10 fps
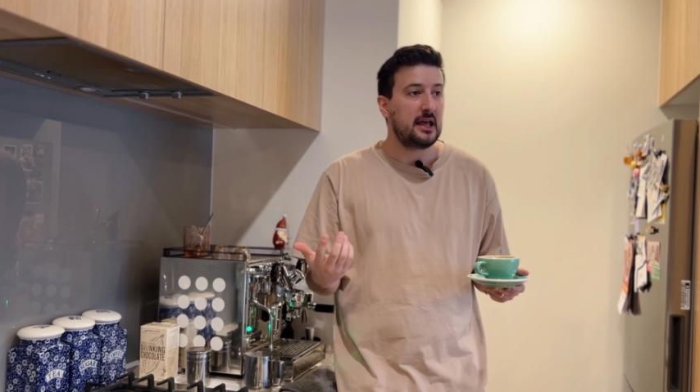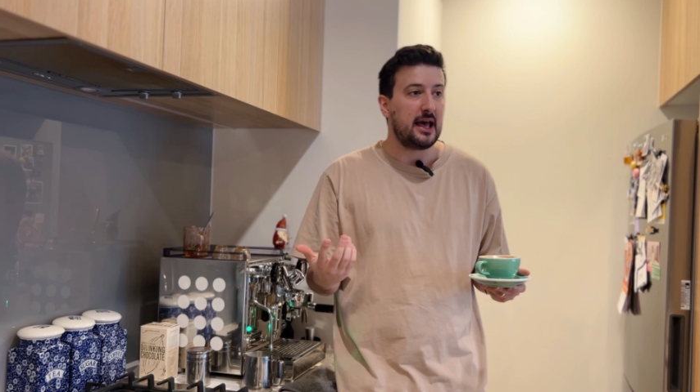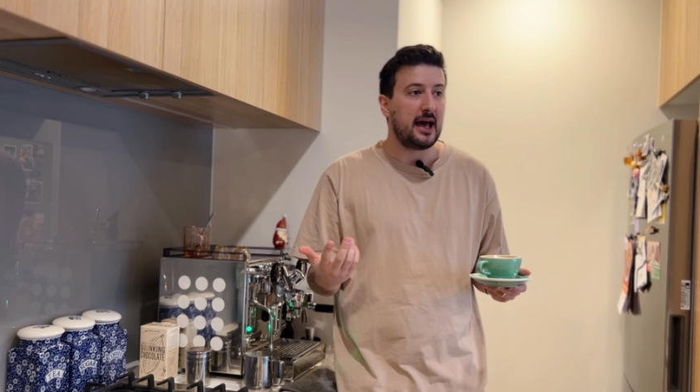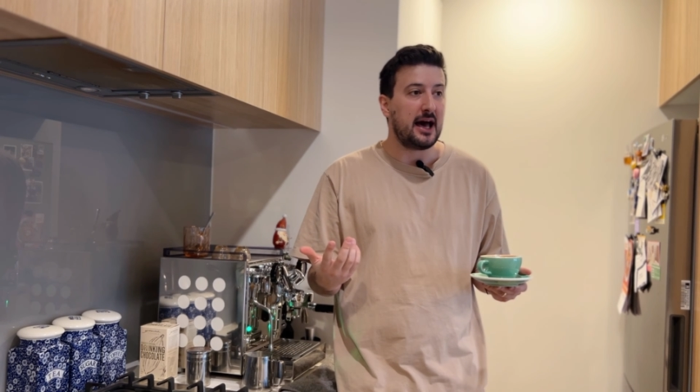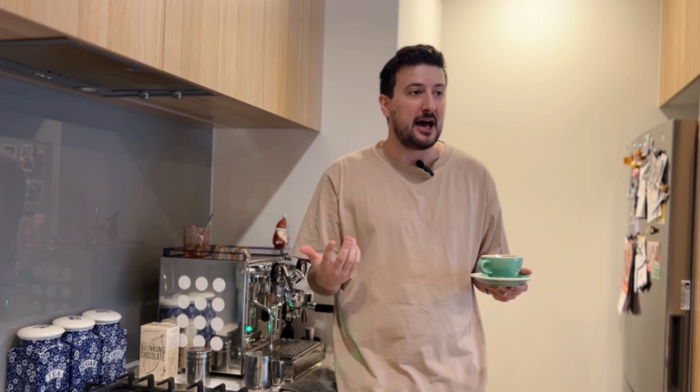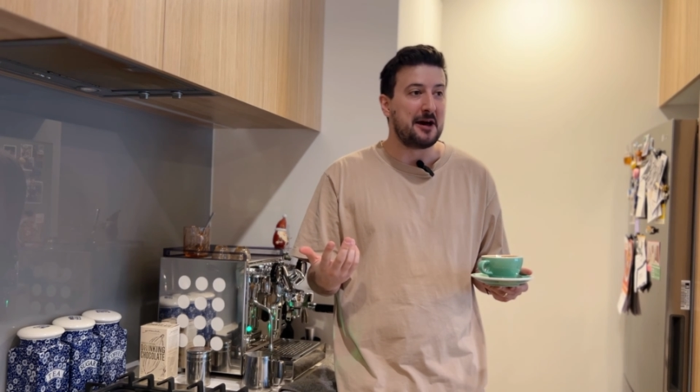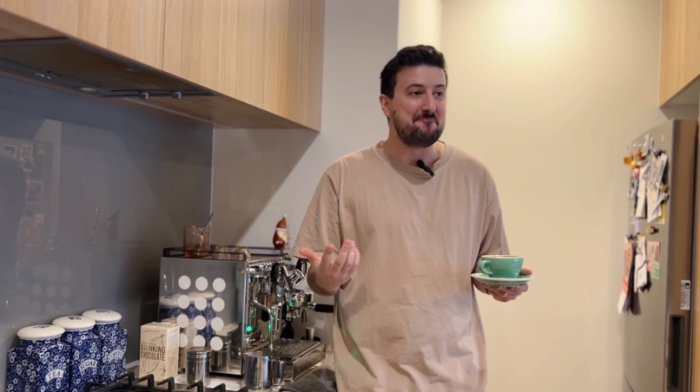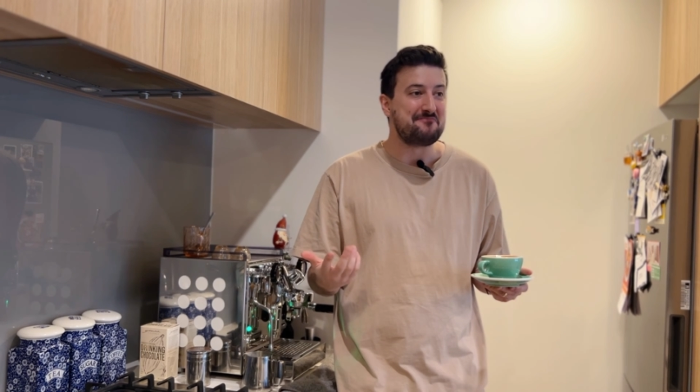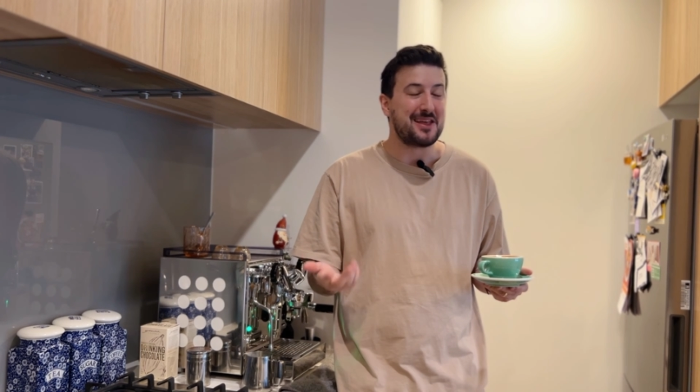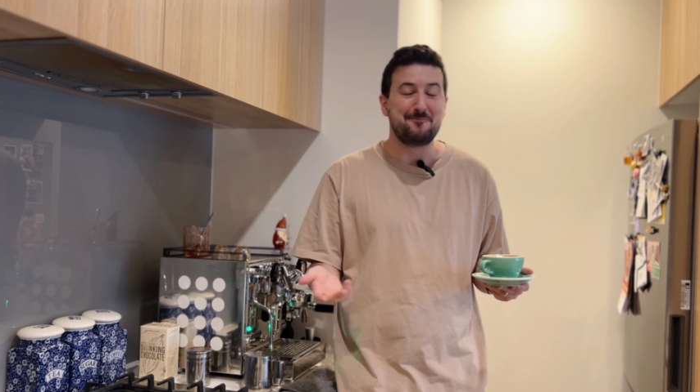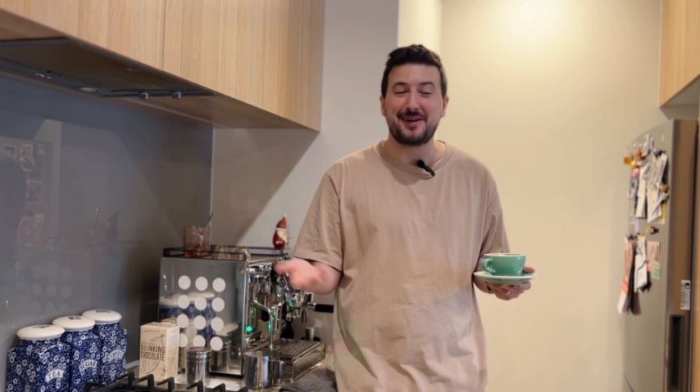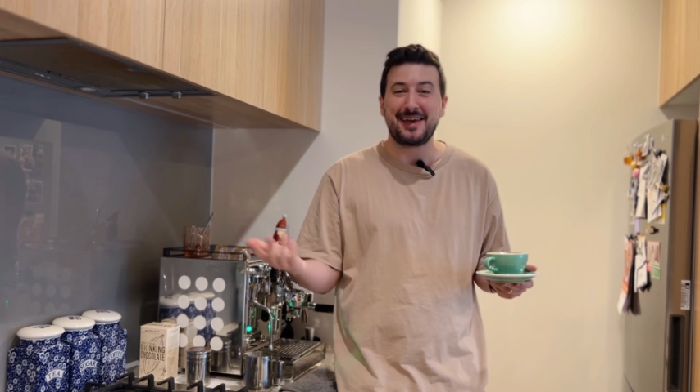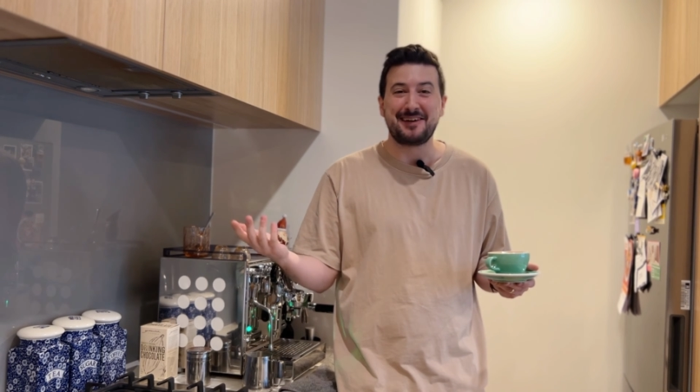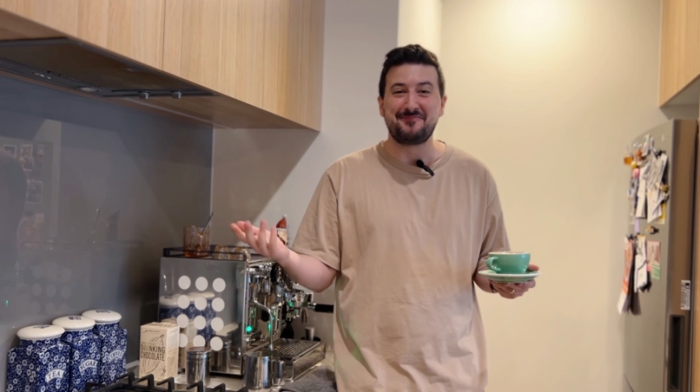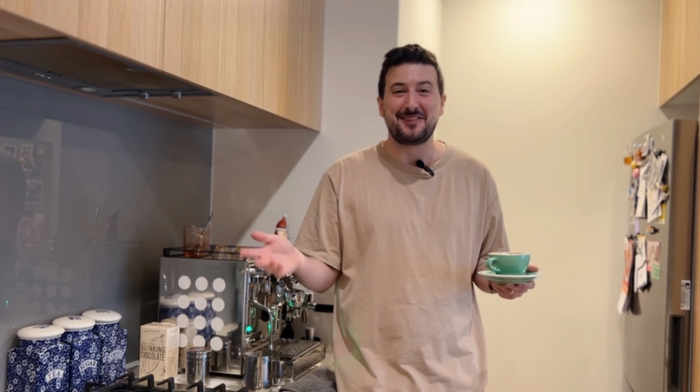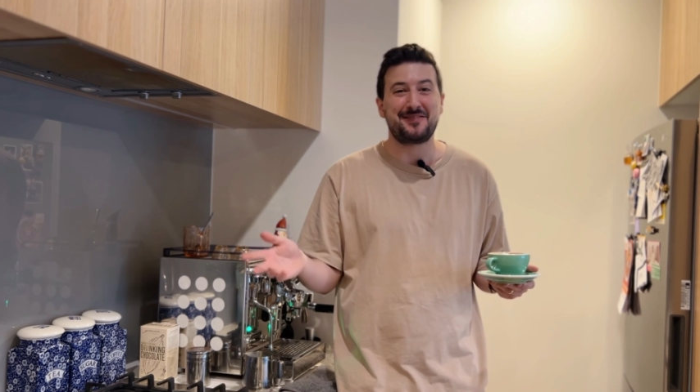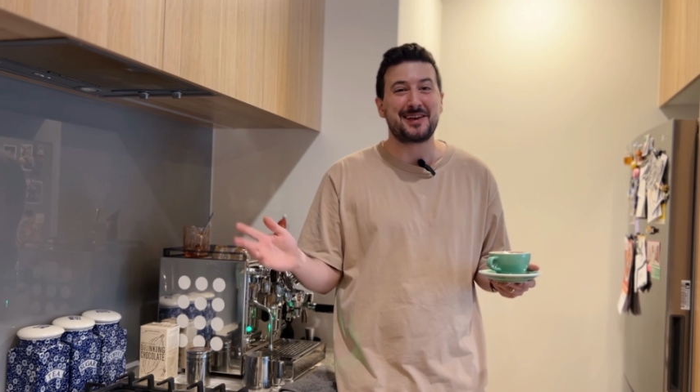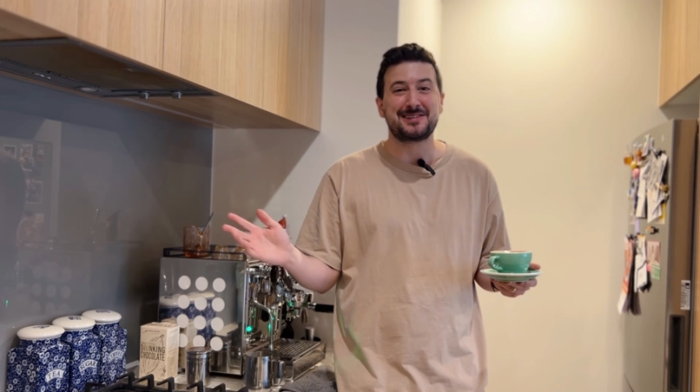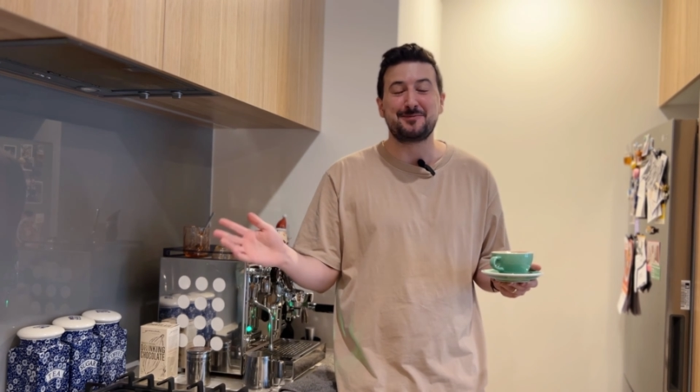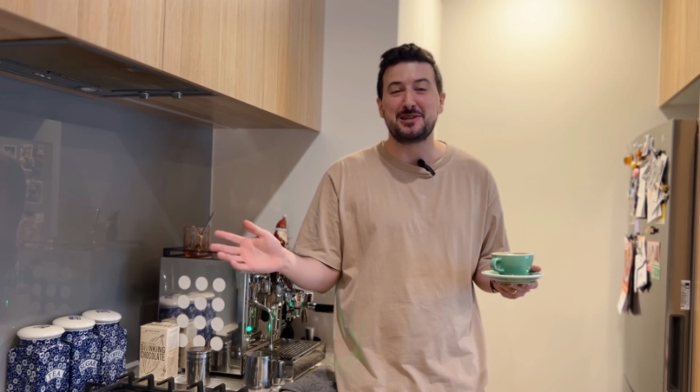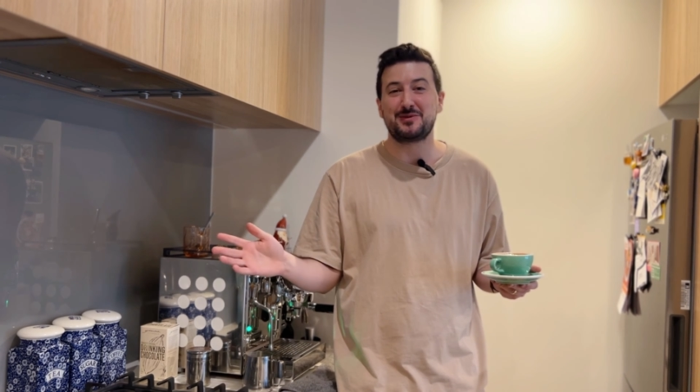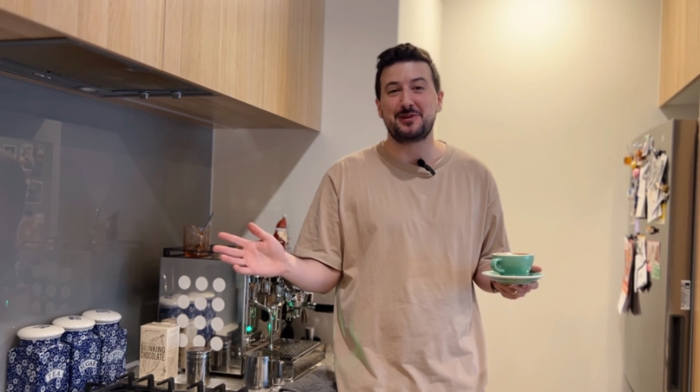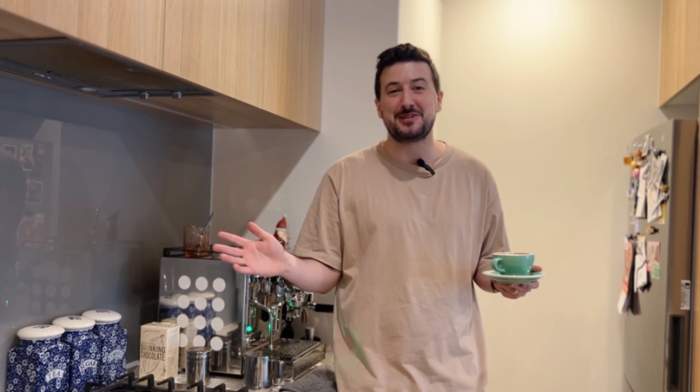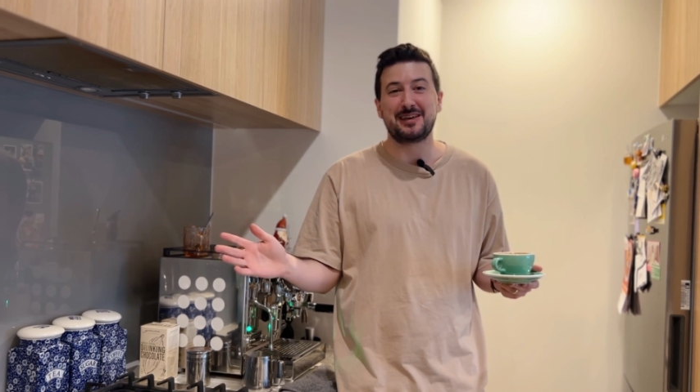But yeah, thanks so much for watching,